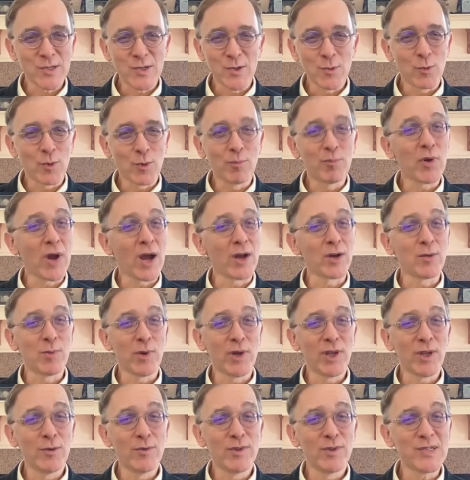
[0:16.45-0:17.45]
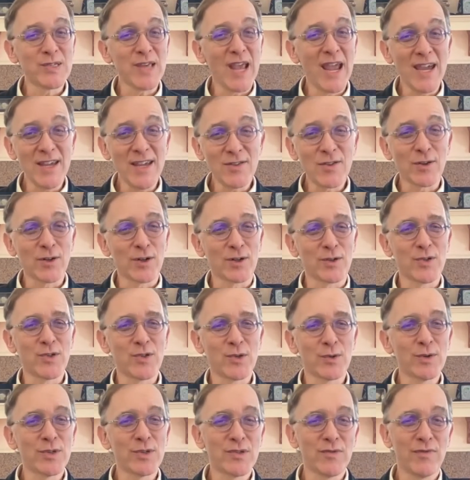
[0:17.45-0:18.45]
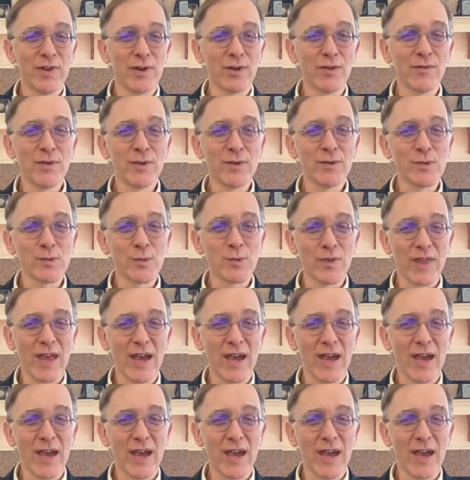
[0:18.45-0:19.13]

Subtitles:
We're proud to bring you this 8th in our series of interviews with